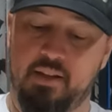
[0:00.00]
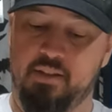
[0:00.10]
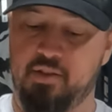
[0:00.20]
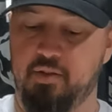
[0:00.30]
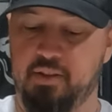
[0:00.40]

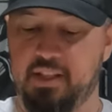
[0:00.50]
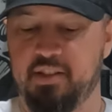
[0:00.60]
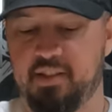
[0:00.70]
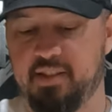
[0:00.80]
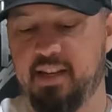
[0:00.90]
So they
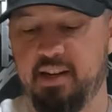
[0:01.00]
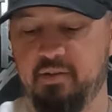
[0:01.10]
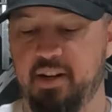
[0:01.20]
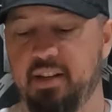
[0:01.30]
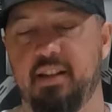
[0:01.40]
just slide
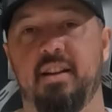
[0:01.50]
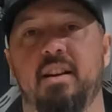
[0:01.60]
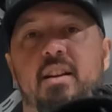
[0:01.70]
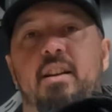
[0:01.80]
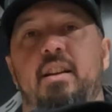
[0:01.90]
right in
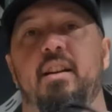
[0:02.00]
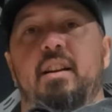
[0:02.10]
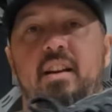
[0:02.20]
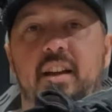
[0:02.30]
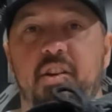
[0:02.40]

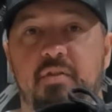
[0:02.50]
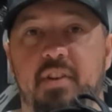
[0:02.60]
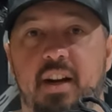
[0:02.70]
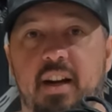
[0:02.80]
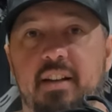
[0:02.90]
and you've
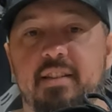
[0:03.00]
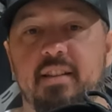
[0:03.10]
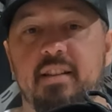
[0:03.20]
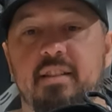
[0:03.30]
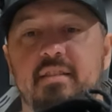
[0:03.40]
got
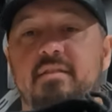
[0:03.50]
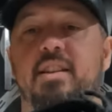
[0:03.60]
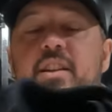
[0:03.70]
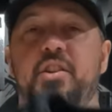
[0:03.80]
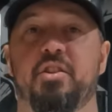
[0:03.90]

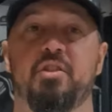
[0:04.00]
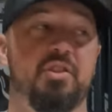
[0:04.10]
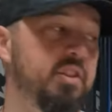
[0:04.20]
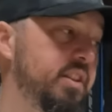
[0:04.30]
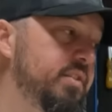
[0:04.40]
kind of your
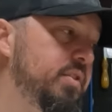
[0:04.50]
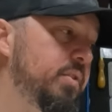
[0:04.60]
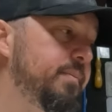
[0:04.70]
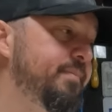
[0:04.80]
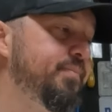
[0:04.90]
cushioned insole.